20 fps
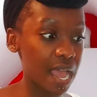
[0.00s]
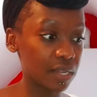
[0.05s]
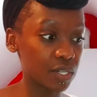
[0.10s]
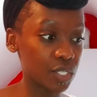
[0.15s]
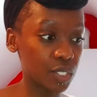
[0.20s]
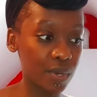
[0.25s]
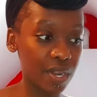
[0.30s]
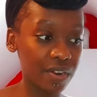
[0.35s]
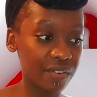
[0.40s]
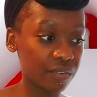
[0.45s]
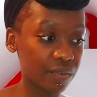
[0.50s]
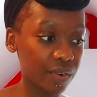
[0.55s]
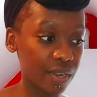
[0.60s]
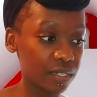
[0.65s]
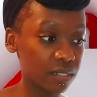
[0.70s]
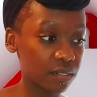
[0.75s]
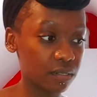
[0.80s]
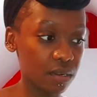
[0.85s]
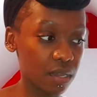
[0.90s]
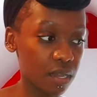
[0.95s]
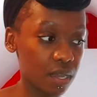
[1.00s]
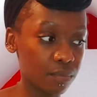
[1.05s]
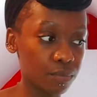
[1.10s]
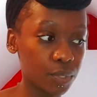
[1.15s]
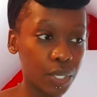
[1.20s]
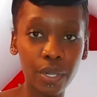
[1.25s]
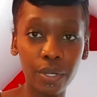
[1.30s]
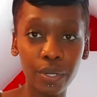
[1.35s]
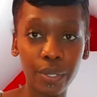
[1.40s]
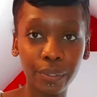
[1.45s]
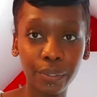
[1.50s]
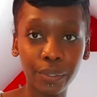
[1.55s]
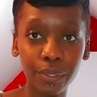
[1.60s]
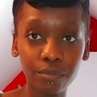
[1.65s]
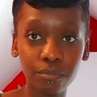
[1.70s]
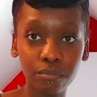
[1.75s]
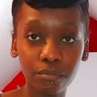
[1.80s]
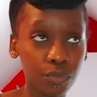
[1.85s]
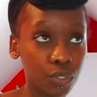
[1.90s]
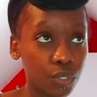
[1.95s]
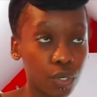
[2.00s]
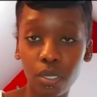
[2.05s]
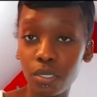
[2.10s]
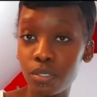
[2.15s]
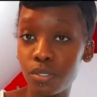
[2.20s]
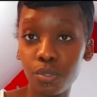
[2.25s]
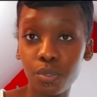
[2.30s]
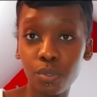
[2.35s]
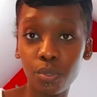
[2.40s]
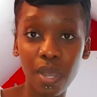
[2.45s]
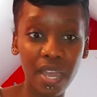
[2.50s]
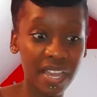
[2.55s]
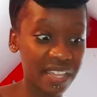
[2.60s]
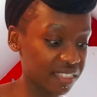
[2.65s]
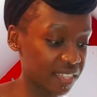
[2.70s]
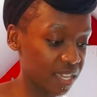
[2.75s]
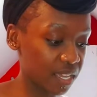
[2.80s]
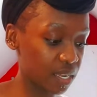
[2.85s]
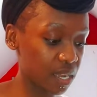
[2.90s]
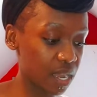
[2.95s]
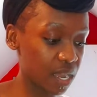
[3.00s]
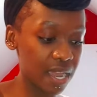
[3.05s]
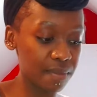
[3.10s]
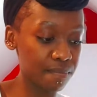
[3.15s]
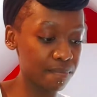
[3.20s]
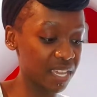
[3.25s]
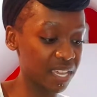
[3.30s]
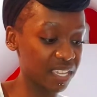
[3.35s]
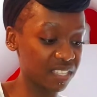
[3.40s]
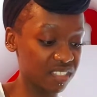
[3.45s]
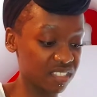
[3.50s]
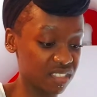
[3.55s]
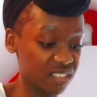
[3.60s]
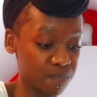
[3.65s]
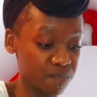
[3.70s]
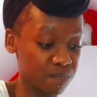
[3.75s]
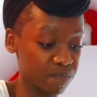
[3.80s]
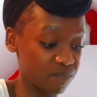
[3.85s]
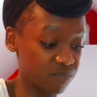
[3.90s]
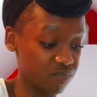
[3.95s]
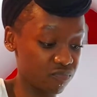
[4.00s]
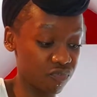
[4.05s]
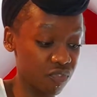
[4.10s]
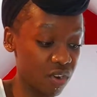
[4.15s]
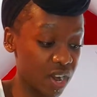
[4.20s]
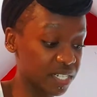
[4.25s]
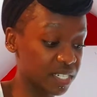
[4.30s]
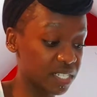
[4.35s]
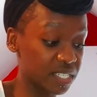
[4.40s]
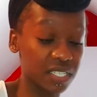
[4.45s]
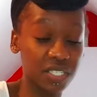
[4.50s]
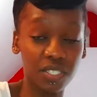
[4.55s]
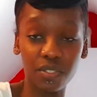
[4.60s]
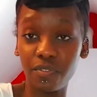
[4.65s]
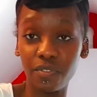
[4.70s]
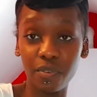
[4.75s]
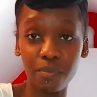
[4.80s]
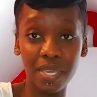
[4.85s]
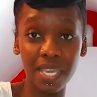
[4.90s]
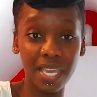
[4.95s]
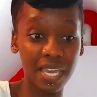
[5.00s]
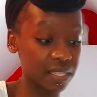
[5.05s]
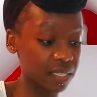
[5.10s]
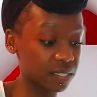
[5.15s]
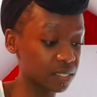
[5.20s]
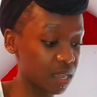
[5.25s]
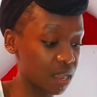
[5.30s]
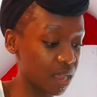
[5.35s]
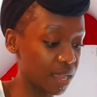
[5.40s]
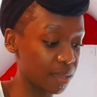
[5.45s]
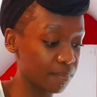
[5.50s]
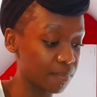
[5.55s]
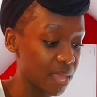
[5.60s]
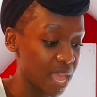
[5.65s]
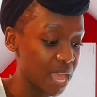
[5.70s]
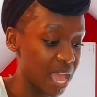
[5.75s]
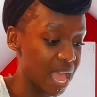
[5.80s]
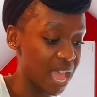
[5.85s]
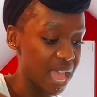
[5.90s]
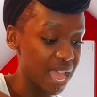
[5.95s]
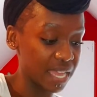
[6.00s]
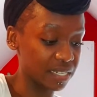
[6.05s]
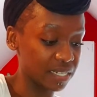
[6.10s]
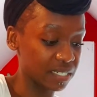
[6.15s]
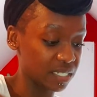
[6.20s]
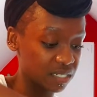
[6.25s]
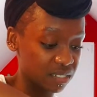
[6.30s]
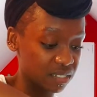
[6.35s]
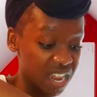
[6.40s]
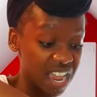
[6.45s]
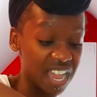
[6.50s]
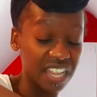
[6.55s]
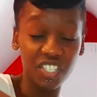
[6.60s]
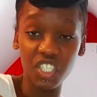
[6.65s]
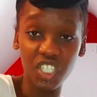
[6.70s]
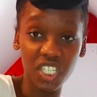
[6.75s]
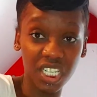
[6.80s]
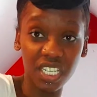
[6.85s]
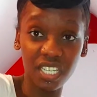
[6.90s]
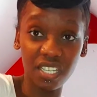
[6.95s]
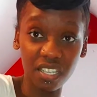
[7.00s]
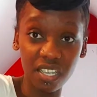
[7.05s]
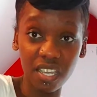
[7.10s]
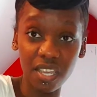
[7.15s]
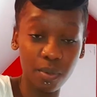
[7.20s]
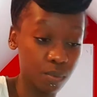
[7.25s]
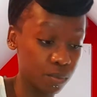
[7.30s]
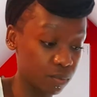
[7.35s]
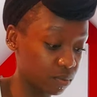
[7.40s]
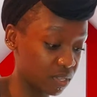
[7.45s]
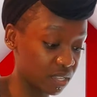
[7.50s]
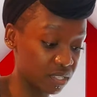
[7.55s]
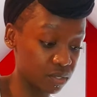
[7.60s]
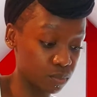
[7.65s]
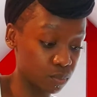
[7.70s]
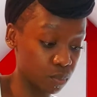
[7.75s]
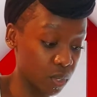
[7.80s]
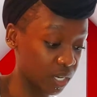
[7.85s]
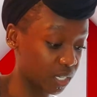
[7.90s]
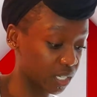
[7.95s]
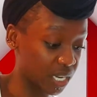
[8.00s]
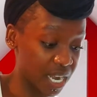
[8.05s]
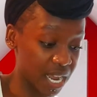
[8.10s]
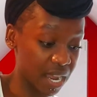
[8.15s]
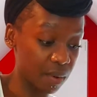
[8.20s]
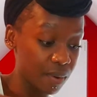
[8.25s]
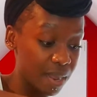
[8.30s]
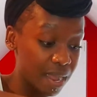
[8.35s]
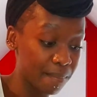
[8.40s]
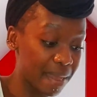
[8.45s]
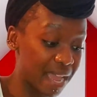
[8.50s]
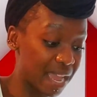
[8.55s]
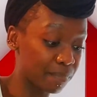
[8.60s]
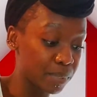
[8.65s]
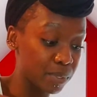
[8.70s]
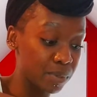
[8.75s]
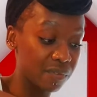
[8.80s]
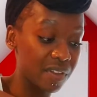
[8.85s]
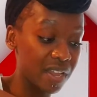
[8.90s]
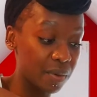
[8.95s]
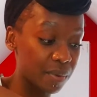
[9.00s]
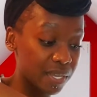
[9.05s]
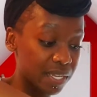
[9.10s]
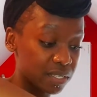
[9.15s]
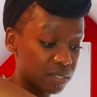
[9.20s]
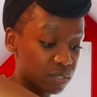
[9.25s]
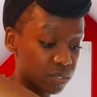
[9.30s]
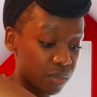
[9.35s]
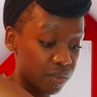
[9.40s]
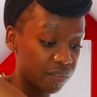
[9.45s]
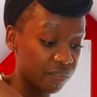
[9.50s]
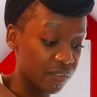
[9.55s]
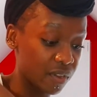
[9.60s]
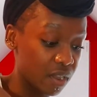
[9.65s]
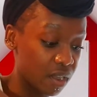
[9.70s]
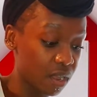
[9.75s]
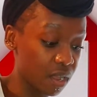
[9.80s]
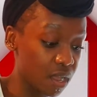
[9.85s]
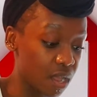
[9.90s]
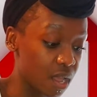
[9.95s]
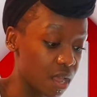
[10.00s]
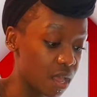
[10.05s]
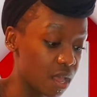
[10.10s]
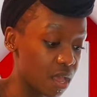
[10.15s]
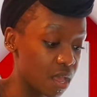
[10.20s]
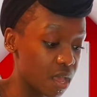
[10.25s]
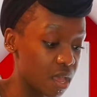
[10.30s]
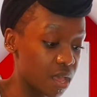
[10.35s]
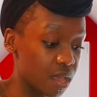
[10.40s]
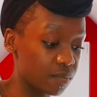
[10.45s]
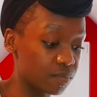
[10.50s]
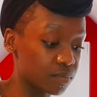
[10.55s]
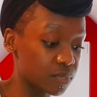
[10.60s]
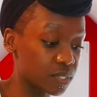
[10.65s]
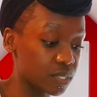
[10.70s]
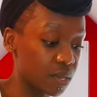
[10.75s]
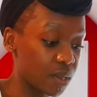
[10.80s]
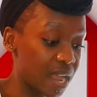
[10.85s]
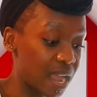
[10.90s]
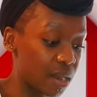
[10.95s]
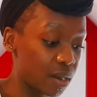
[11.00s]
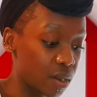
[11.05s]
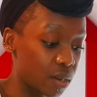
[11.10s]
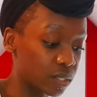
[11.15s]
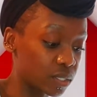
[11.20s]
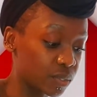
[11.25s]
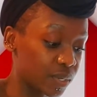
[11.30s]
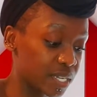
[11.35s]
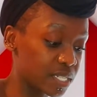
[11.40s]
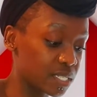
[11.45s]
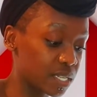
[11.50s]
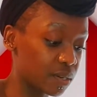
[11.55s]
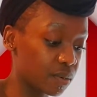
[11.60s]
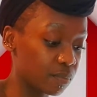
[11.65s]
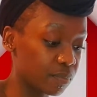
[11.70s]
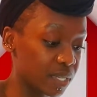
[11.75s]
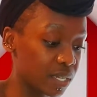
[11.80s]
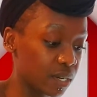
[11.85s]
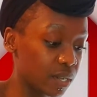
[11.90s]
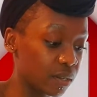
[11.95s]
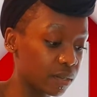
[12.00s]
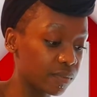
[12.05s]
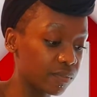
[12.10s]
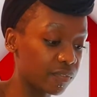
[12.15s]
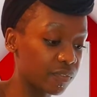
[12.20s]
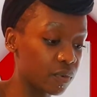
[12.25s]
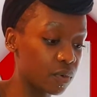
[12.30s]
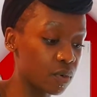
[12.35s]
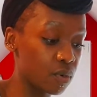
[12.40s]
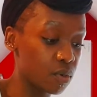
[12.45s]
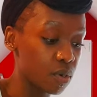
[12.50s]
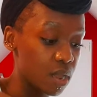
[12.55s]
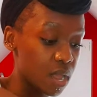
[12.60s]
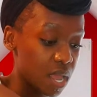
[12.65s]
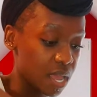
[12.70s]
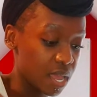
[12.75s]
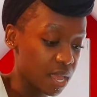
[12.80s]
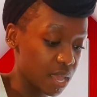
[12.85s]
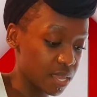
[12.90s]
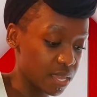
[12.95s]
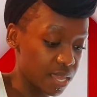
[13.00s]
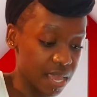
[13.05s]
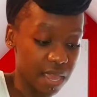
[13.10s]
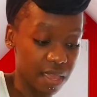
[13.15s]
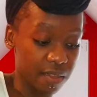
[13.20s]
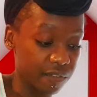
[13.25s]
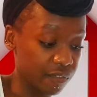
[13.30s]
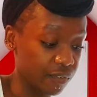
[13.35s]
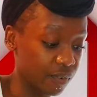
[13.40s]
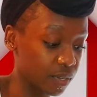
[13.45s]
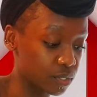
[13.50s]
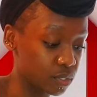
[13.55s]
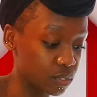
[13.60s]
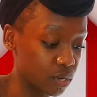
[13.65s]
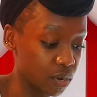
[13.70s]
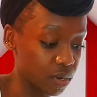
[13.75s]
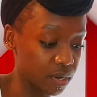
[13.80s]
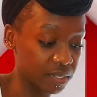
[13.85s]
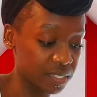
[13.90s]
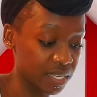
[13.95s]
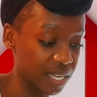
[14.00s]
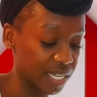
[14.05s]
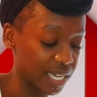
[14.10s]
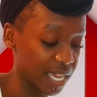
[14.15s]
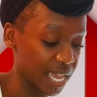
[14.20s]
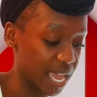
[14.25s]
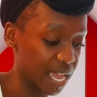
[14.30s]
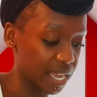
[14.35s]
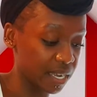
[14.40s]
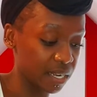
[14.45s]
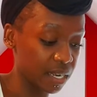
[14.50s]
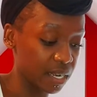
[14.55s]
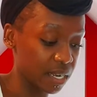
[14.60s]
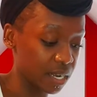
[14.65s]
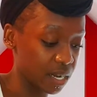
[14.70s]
do I regret going locum? Not at all. I think I made the right decision for me at the time, and actually it's working out. I'm happy with how it is so far. So how long do I intend on being locum for? Yeah, for as long as I can.